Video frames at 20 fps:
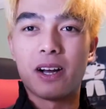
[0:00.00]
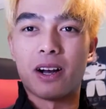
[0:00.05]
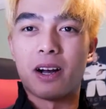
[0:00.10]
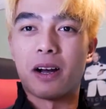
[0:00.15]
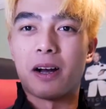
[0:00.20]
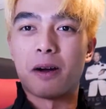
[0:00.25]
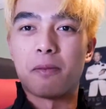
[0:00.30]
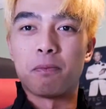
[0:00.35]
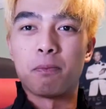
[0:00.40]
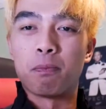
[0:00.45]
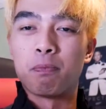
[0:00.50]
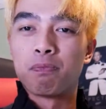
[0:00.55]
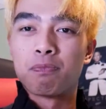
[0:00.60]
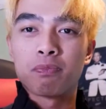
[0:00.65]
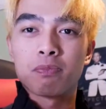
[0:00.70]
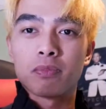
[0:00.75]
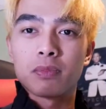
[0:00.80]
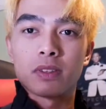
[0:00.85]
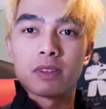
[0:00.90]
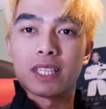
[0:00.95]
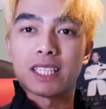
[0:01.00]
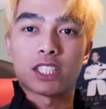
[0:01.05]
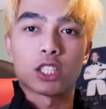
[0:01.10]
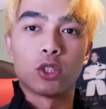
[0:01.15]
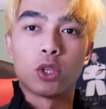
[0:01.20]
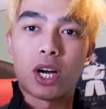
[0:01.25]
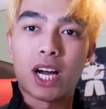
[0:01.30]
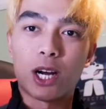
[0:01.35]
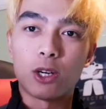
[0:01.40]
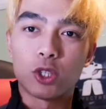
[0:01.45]
Um,
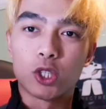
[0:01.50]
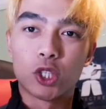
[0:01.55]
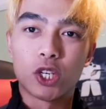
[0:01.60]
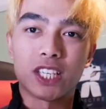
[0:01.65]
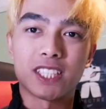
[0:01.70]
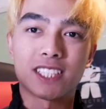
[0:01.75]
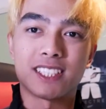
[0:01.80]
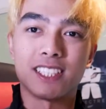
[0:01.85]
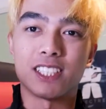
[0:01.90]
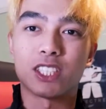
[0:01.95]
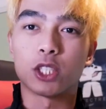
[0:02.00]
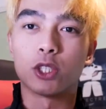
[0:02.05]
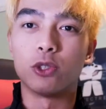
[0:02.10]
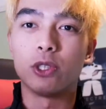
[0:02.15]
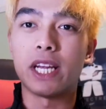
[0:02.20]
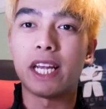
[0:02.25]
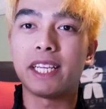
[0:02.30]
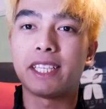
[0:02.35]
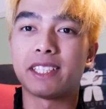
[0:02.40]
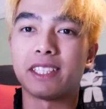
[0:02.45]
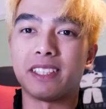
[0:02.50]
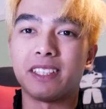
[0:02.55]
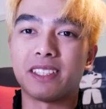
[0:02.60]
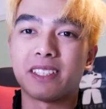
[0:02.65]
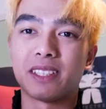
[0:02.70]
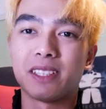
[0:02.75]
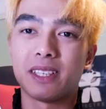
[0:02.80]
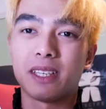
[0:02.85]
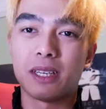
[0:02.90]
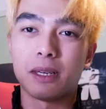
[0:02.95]
that's not how trust is
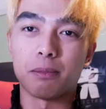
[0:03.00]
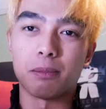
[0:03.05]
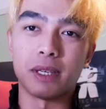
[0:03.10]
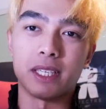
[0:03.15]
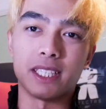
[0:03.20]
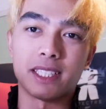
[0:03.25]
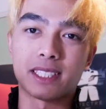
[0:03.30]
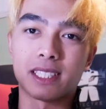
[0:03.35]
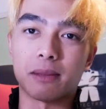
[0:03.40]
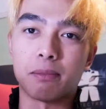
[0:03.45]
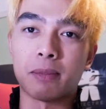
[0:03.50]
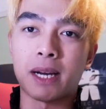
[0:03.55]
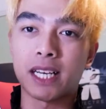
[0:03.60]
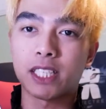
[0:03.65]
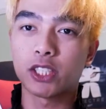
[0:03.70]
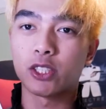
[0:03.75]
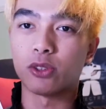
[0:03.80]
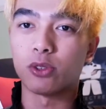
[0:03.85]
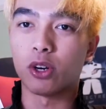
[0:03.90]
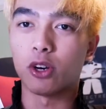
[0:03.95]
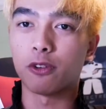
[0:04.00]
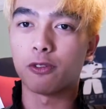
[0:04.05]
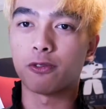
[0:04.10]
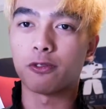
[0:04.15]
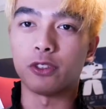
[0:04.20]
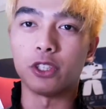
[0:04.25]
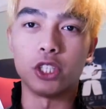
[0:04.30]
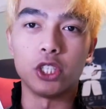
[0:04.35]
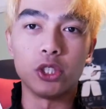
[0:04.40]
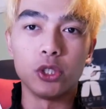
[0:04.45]
created. But it's a matter
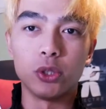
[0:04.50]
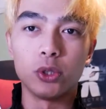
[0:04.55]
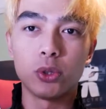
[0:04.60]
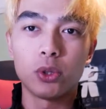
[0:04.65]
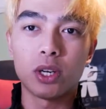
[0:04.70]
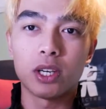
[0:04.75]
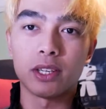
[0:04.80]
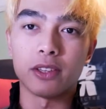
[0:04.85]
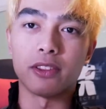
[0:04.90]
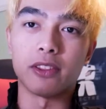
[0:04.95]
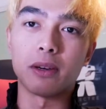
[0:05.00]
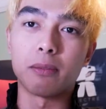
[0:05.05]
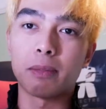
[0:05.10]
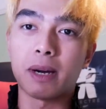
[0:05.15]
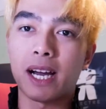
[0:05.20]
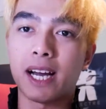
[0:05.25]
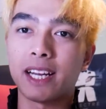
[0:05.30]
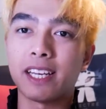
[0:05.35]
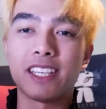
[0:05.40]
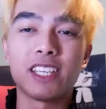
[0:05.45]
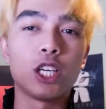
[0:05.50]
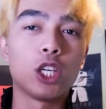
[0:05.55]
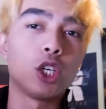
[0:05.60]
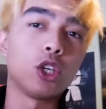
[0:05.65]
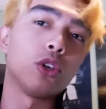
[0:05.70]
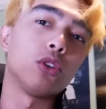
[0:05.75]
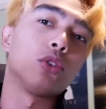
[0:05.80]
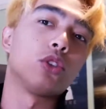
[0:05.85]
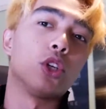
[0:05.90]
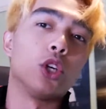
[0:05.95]
of you, the man,
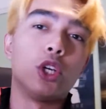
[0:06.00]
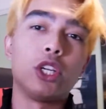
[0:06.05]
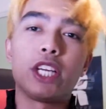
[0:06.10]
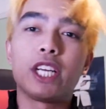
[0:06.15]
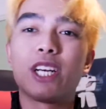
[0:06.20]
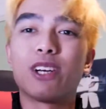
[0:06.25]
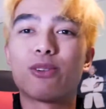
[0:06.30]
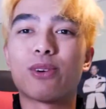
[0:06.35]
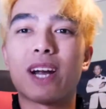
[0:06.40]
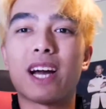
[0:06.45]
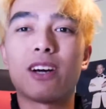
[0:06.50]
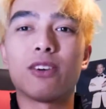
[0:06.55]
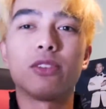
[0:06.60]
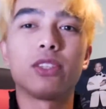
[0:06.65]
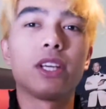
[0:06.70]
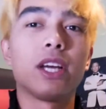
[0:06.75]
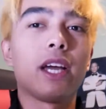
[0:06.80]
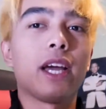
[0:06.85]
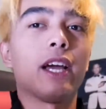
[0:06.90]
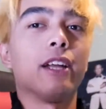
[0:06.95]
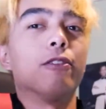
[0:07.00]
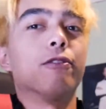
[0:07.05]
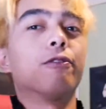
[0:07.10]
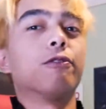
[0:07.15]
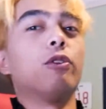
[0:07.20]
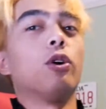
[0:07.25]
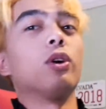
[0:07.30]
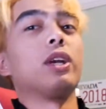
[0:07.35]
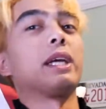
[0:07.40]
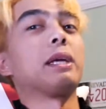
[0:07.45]
turning around and
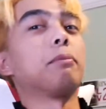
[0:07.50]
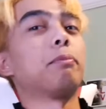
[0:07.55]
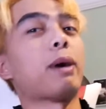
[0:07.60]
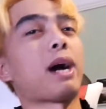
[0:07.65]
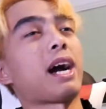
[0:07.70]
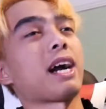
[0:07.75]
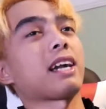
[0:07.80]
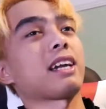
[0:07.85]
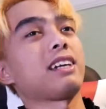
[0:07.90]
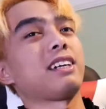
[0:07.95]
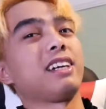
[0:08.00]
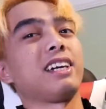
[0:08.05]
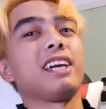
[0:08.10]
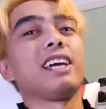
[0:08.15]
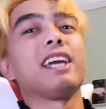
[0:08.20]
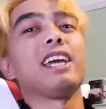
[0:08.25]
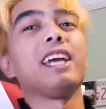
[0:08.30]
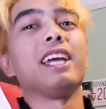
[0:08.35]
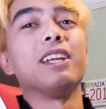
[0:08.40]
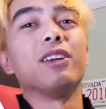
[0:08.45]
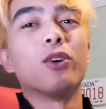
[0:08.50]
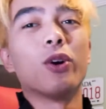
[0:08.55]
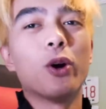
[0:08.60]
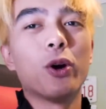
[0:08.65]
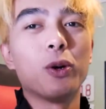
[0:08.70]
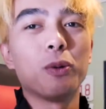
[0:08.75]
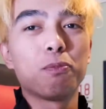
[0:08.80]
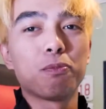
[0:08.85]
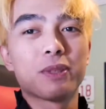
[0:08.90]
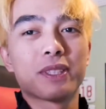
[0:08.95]
falling back in
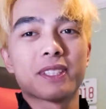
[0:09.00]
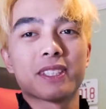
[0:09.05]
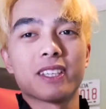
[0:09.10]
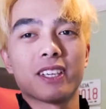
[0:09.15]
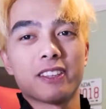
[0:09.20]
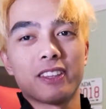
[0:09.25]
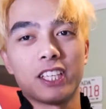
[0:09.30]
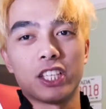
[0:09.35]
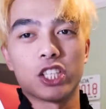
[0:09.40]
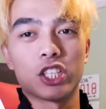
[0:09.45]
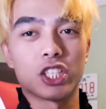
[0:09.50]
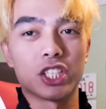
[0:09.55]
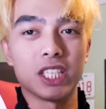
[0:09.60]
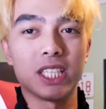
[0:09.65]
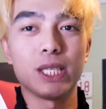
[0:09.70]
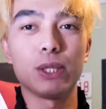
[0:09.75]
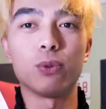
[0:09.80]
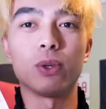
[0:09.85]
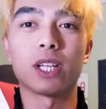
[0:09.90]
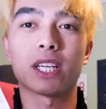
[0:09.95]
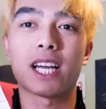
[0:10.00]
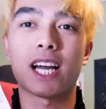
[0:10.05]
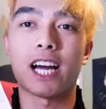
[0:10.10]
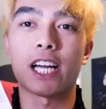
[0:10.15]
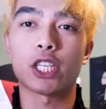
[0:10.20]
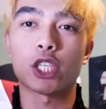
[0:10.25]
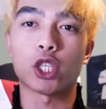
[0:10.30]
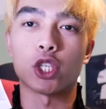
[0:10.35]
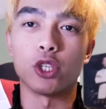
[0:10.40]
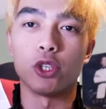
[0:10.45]
hopes that she will
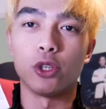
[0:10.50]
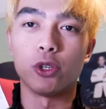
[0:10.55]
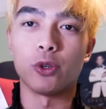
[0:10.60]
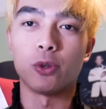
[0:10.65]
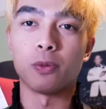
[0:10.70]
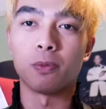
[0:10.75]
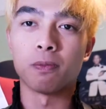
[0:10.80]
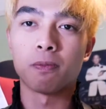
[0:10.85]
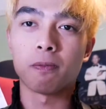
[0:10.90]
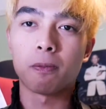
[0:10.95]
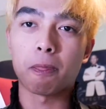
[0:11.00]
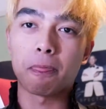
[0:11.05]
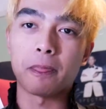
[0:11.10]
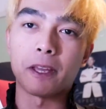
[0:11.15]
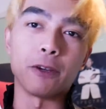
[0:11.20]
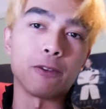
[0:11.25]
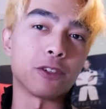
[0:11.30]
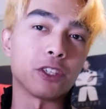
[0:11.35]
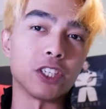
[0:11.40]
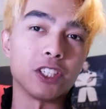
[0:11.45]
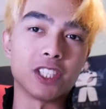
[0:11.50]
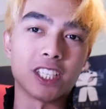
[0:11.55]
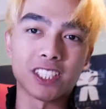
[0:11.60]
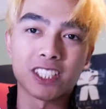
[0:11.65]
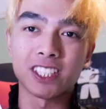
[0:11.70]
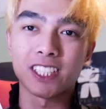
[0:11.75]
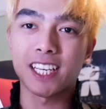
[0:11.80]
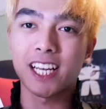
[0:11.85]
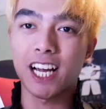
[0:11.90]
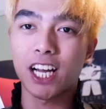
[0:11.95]
catch you. If she
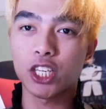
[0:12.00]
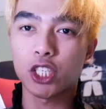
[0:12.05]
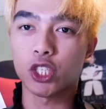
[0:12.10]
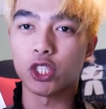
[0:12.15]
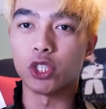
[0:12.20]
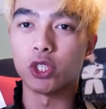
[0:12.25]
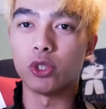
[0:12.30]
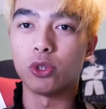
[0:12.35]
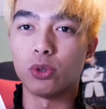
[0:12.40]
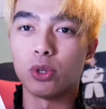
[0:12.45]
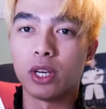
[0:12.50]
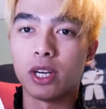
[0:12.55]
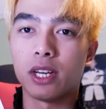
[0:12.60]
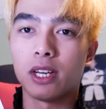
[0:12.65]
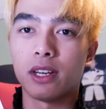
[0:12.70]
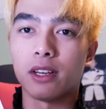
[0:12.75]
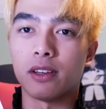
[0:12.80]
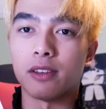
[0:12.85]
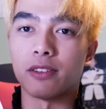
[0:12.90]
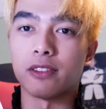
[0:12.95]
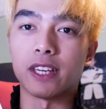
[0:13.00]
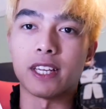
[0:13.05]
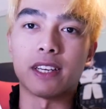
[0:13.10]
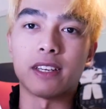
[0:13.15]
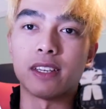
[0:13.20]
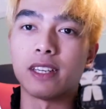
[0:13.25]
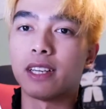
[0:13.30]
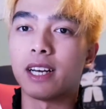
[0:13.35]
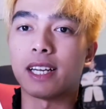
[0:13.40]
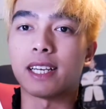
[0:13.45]
doesn't catch you,
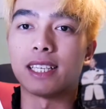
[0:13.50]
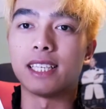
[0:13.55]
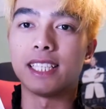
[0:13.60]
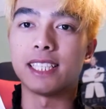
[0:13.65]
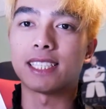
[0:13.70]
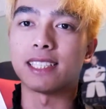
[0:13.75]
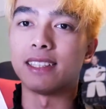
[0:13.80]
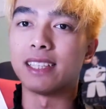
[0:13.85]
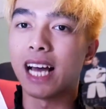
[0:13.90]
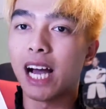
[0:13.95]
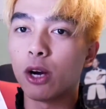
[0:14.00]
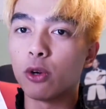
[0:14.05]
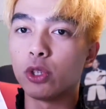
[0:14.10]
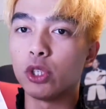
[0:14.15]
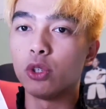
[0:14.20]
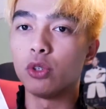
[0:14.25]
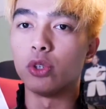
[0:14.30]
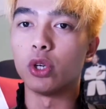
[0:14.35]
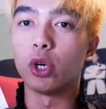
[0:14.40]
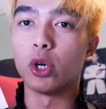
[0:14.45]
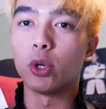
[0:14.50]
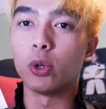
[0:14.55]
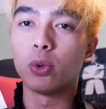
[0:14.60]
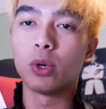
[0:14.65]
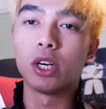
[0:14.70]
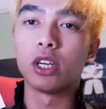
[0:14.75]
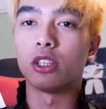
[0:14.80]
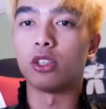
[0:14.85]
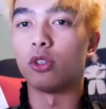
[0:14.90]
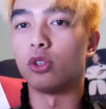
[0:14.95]
then at least now you
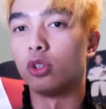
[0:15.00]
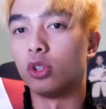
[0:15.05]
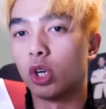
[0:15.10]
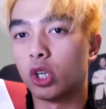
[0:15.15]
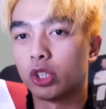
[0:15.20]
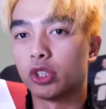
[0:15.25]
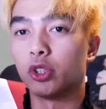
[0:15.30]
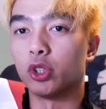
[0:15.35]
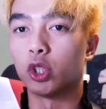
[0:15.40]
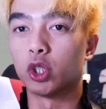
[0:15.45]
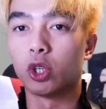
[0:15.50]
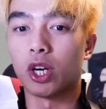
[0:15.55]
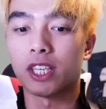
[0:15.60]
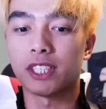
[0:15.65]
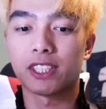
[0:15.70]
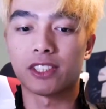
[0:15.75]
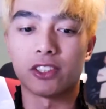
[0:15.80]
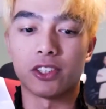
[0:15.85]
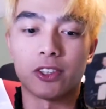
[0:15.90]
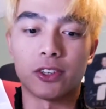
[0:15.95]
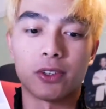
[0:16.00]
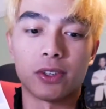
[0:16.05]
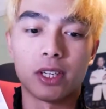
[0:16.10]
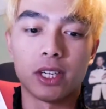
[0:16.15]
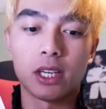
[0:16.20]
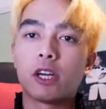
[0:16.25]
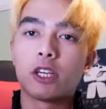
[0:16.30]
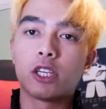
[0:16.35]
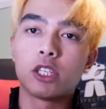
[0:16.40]
know not to trust her.